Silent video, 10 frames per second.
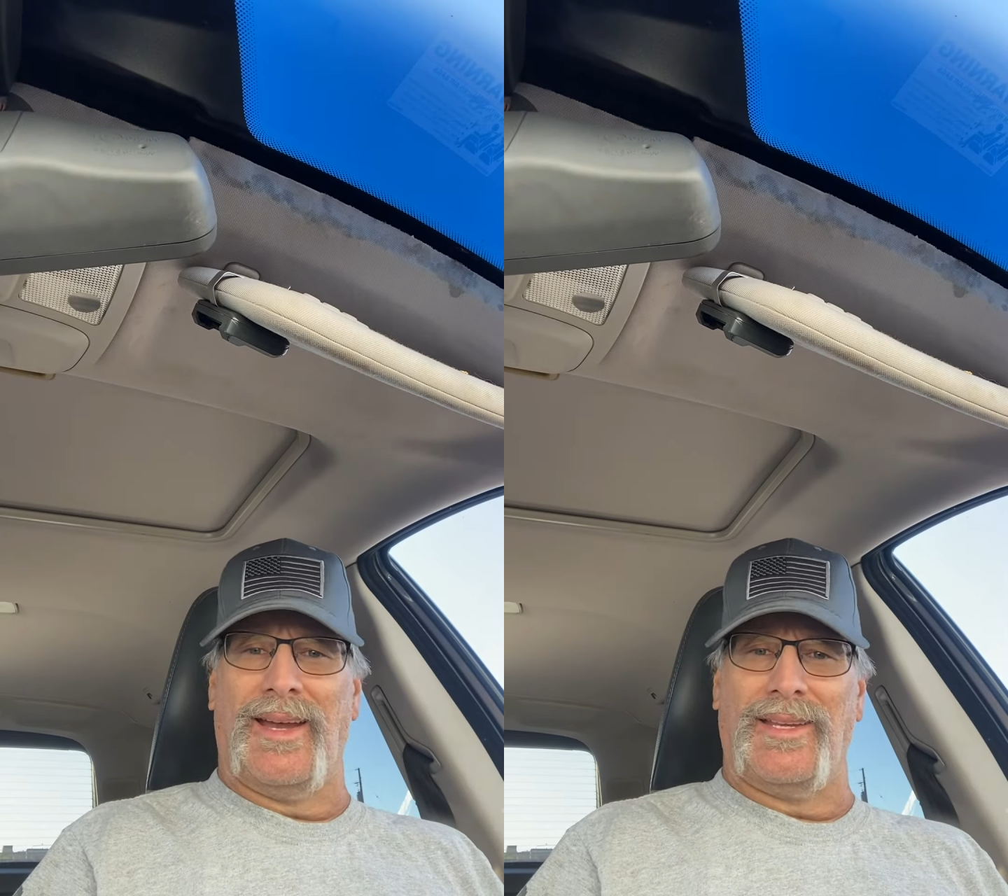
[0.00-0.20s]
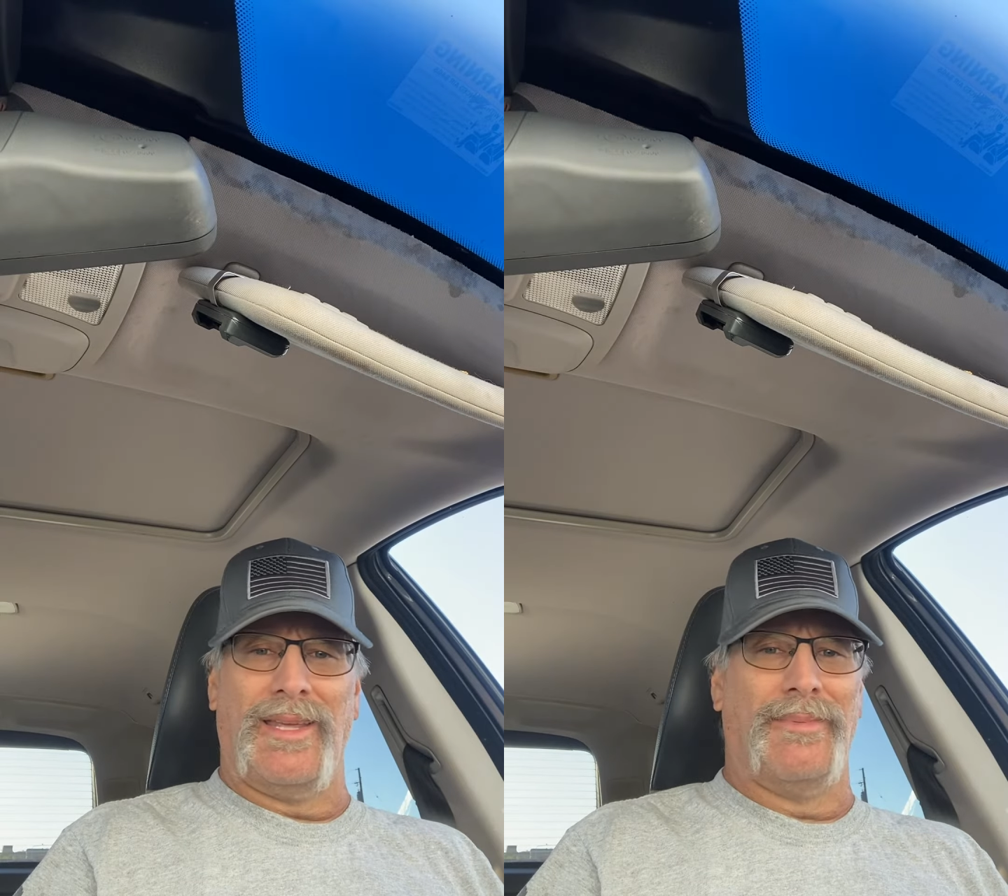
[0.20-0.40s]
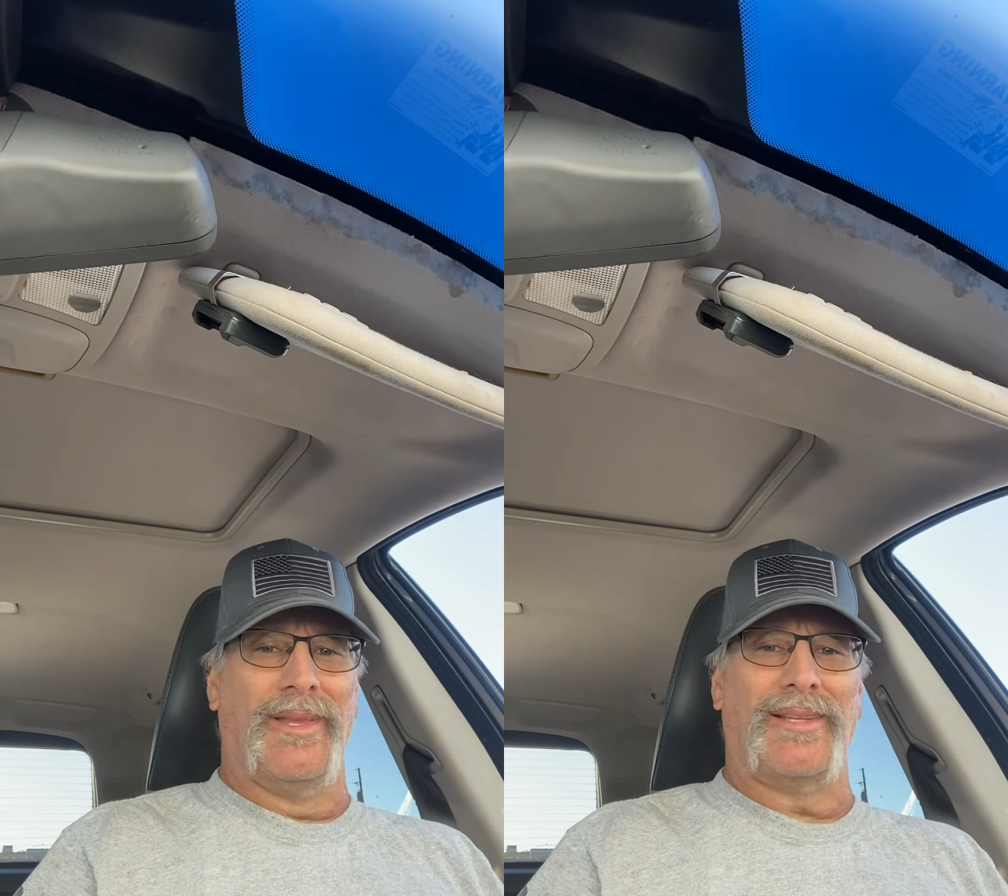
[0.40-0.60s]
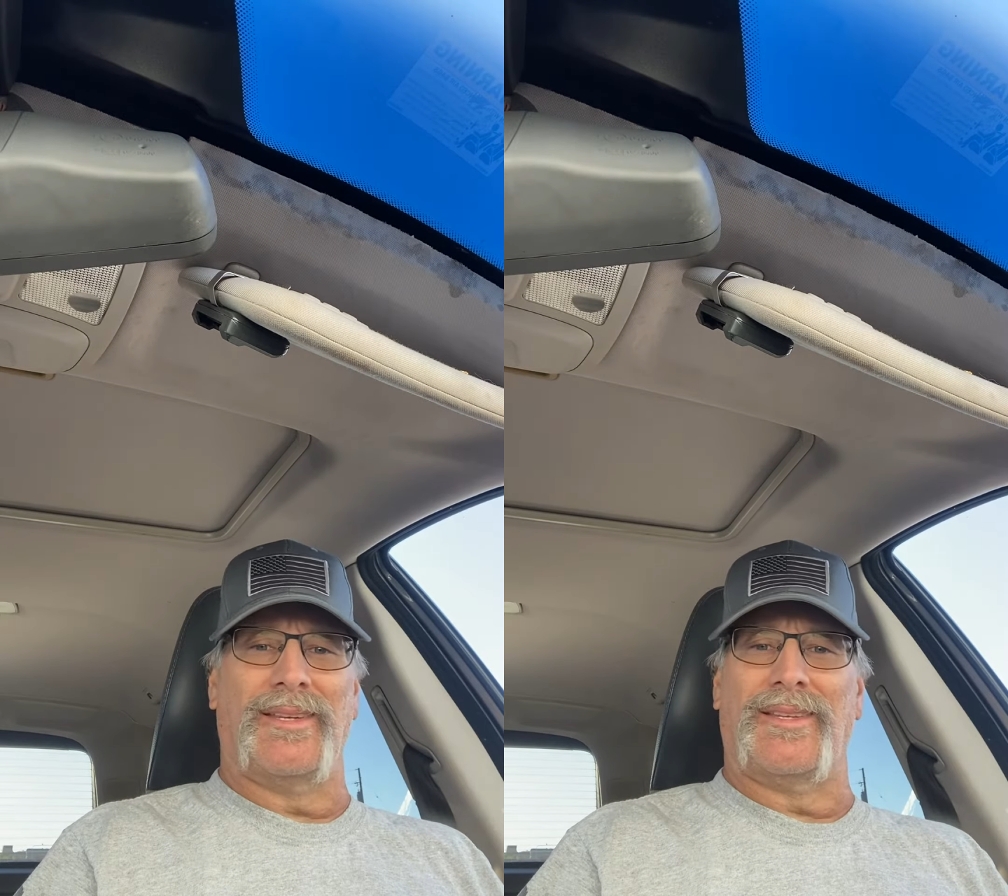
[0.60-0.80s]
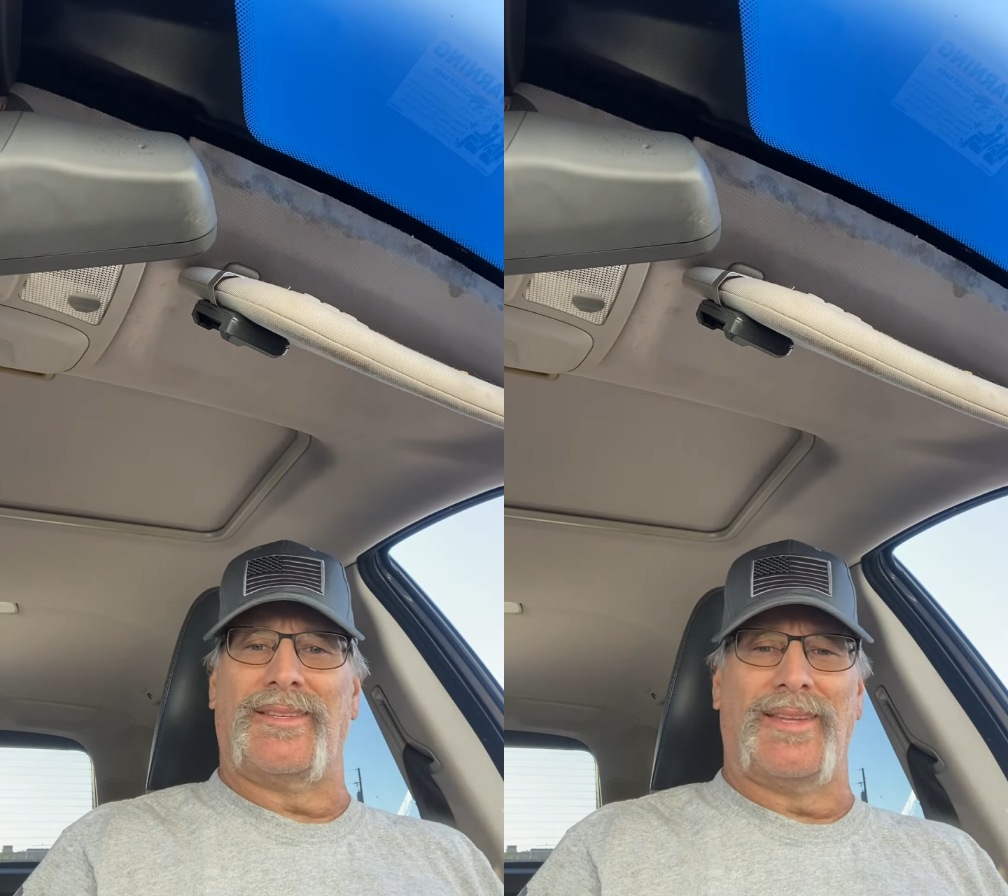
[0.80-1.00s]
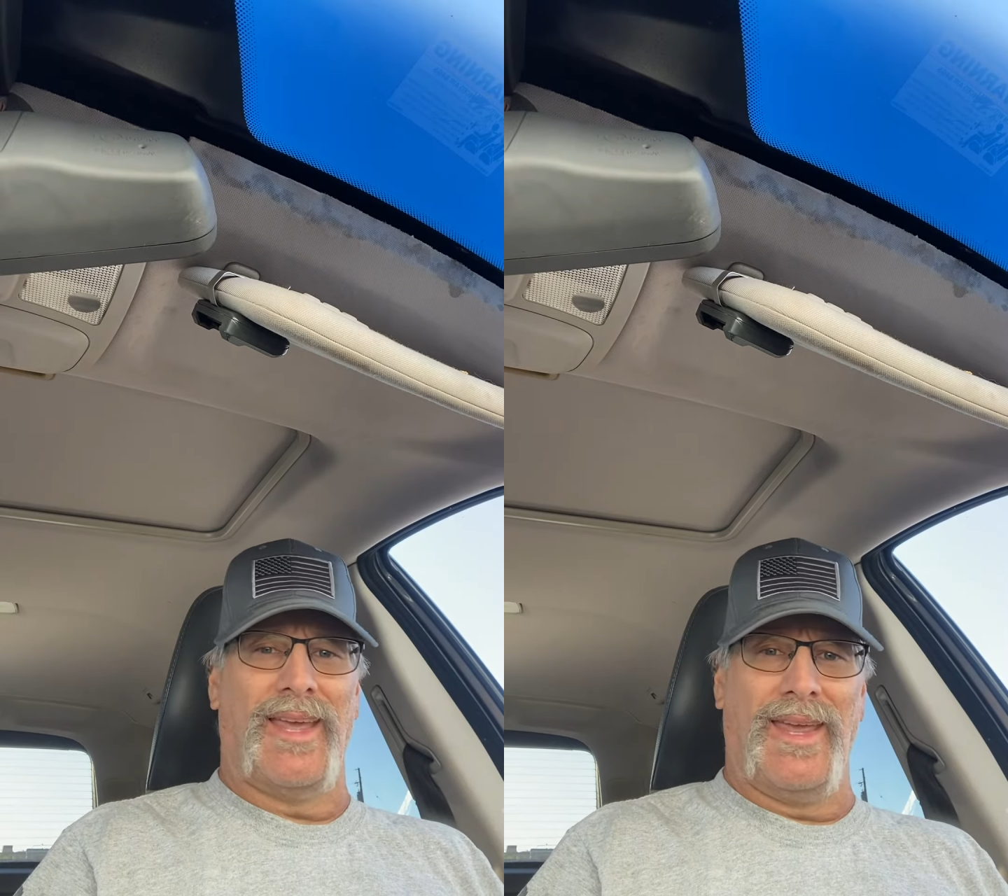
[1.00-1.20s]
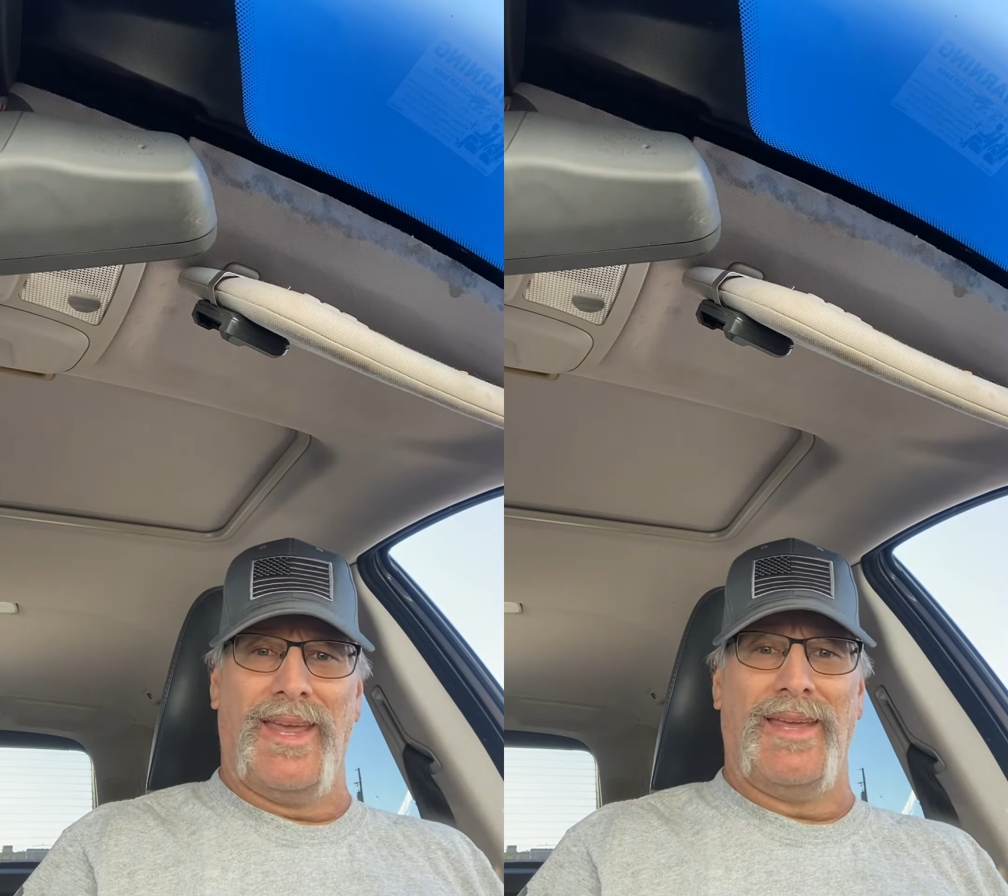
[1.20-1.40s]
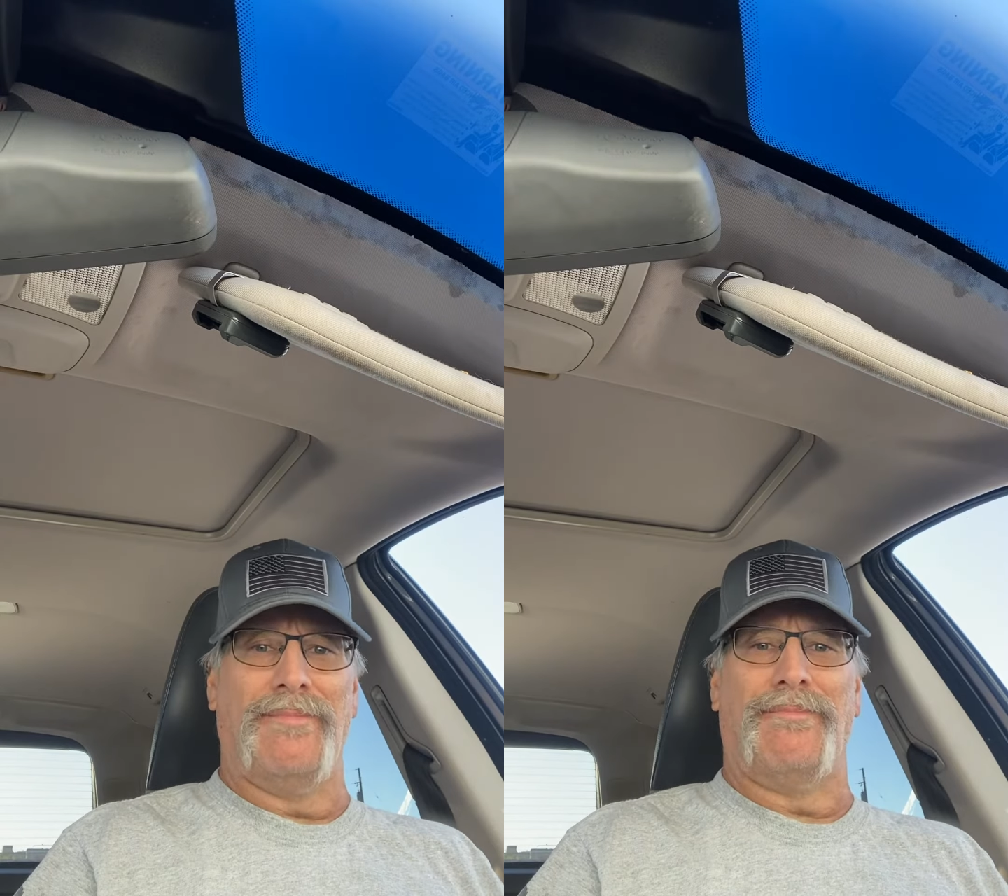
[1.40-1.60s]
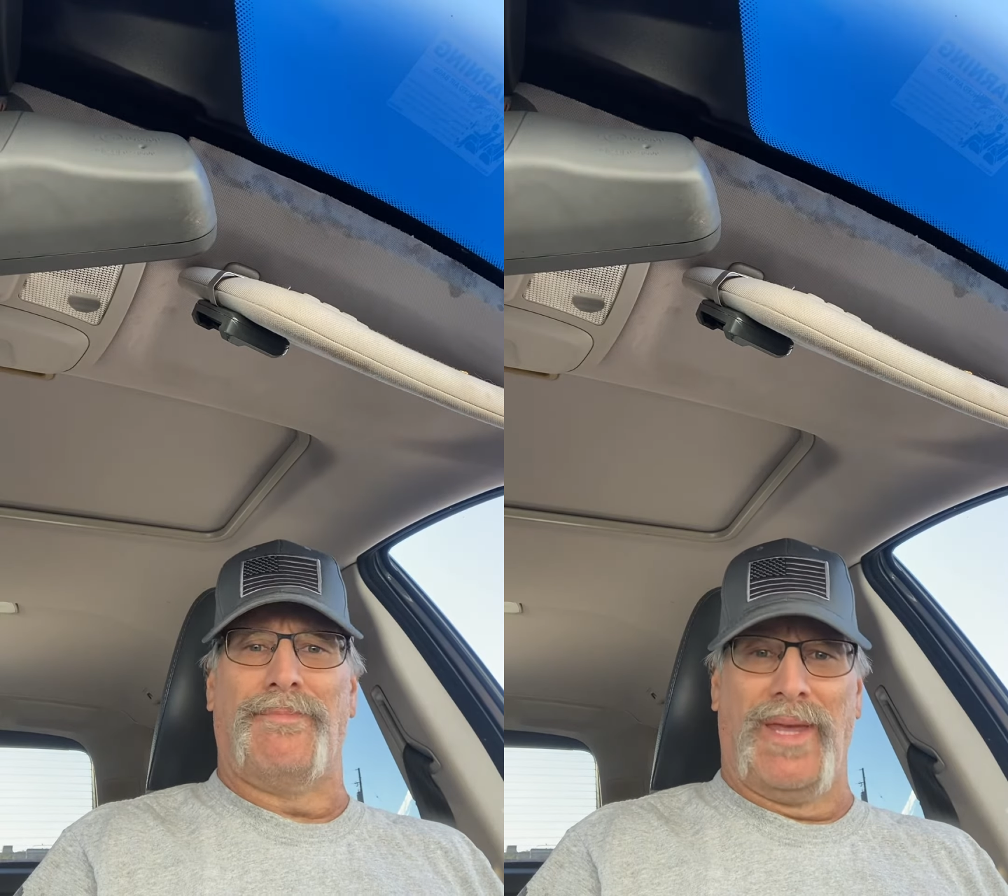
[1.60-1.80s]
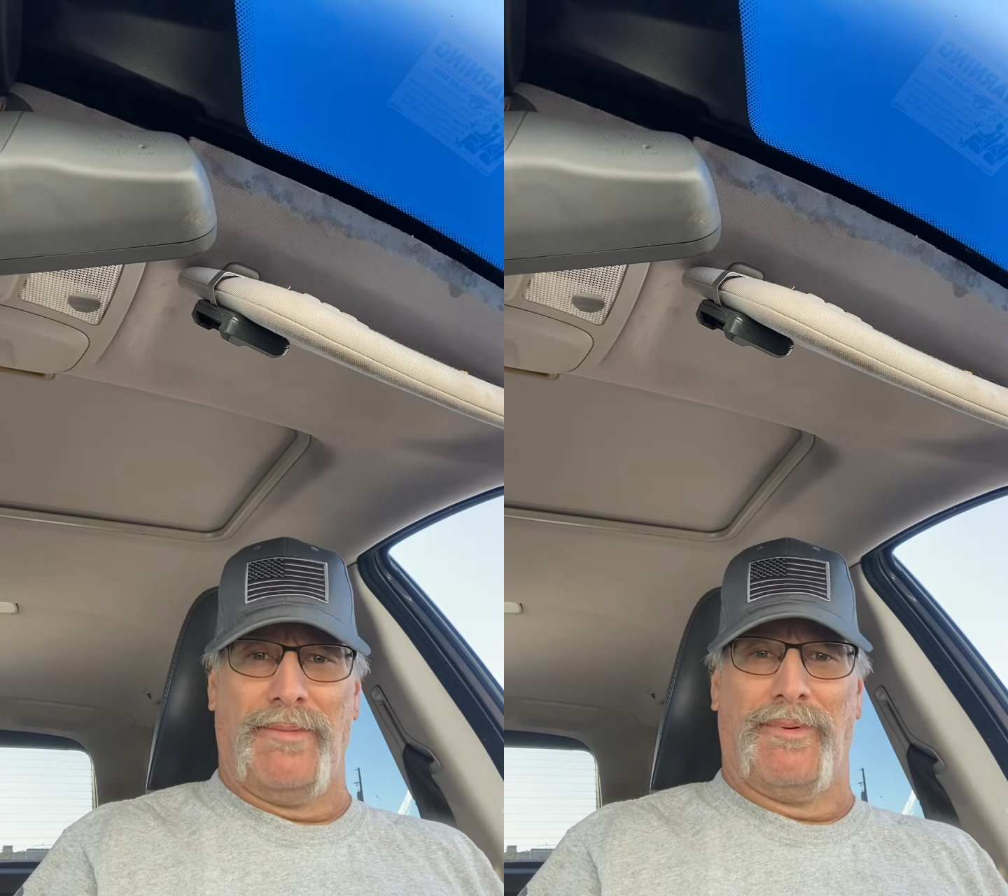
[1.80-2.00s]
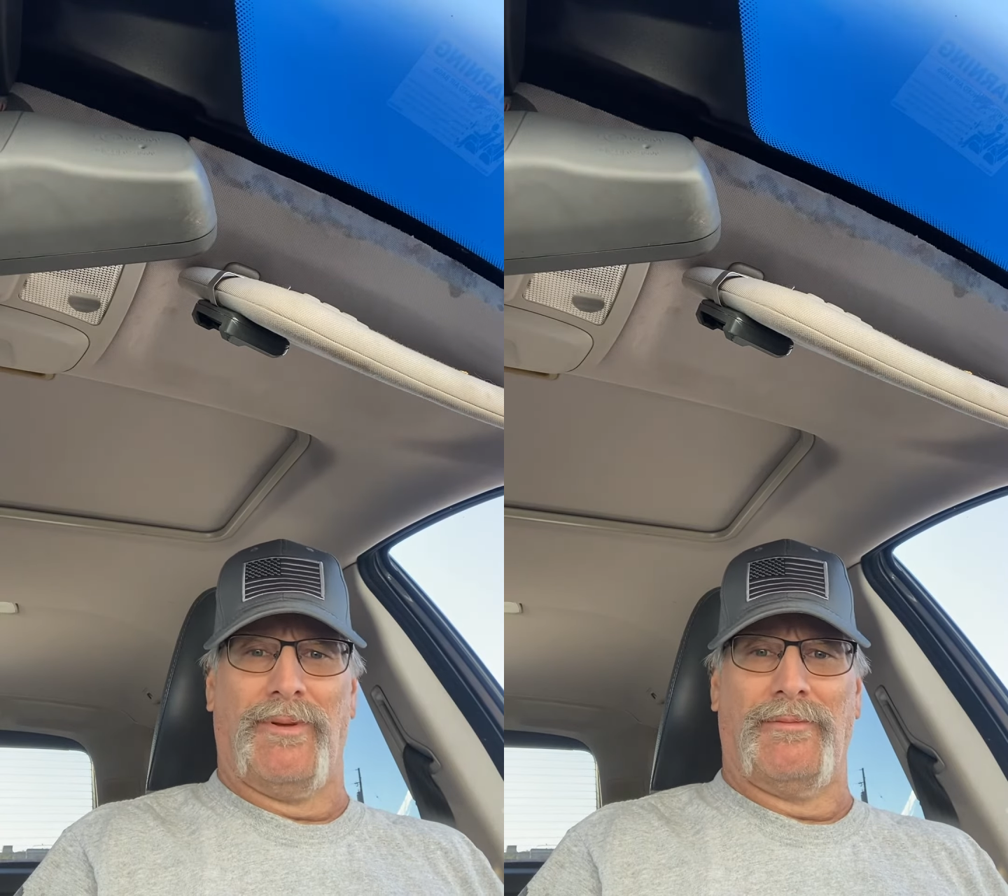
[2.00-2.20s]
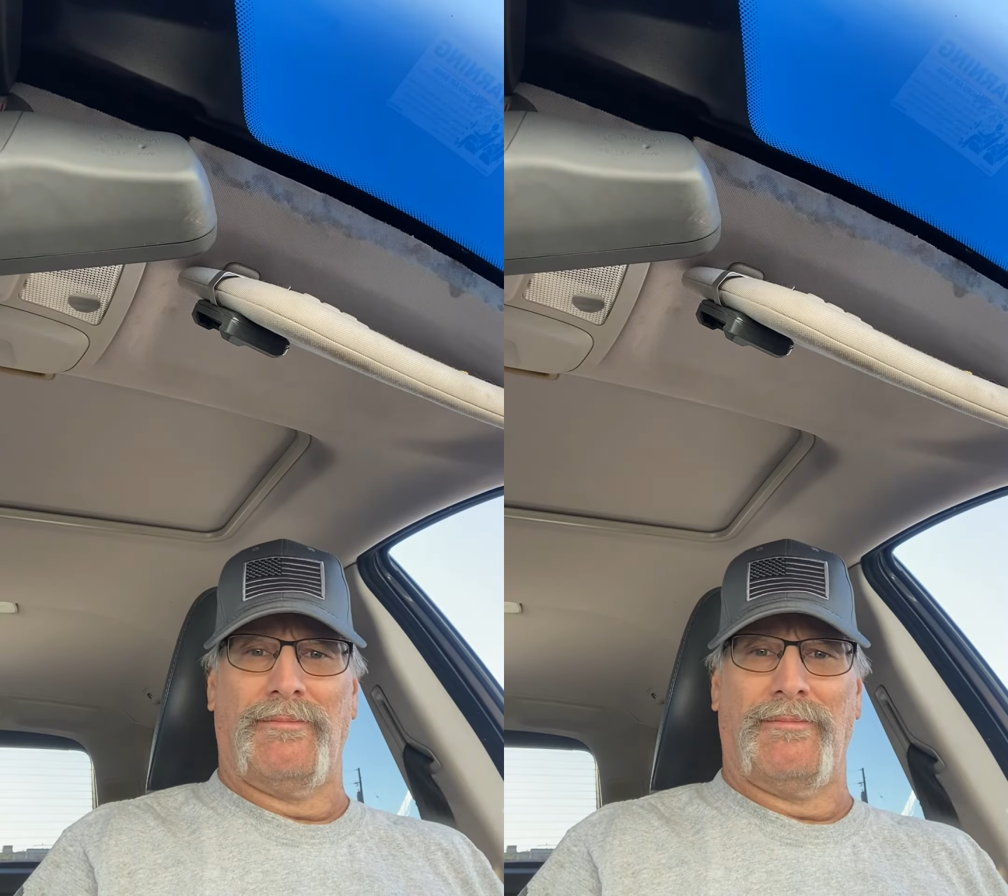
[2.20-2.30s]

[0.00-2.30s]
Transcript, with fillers: You keep electing the same people.